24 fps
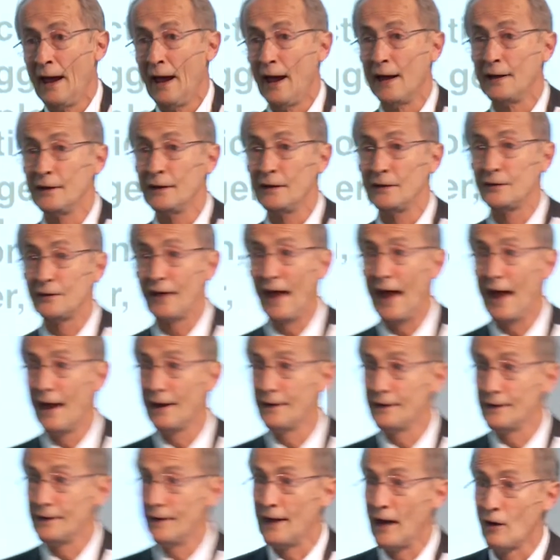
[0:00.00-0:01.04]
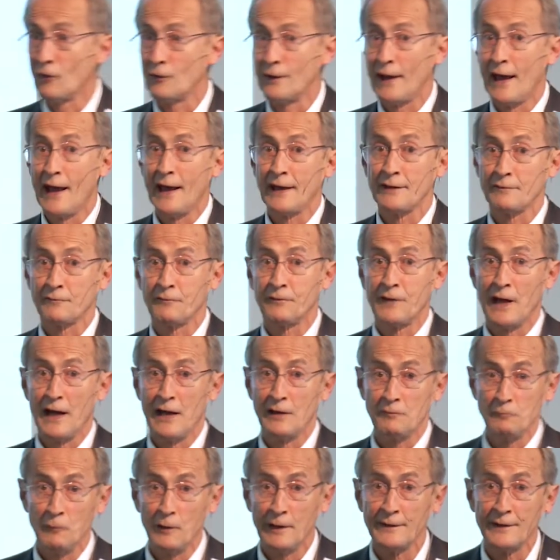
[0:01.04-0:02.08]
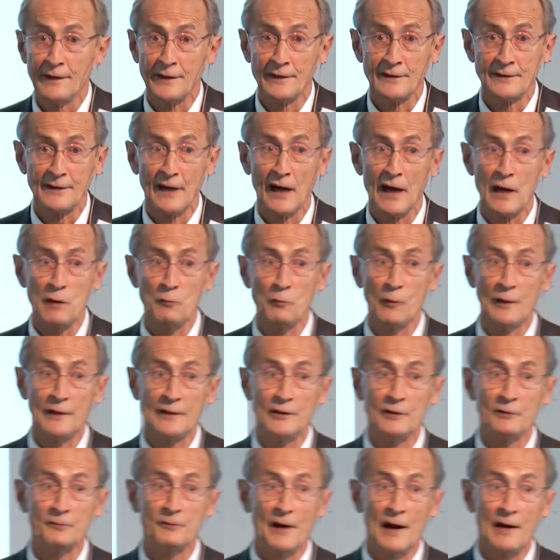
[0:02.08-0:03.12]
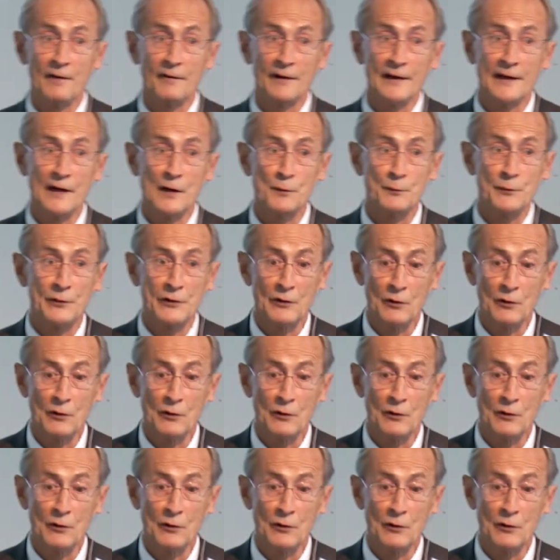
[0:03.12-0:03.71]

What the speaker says: And it's handed out at the time when you're firing up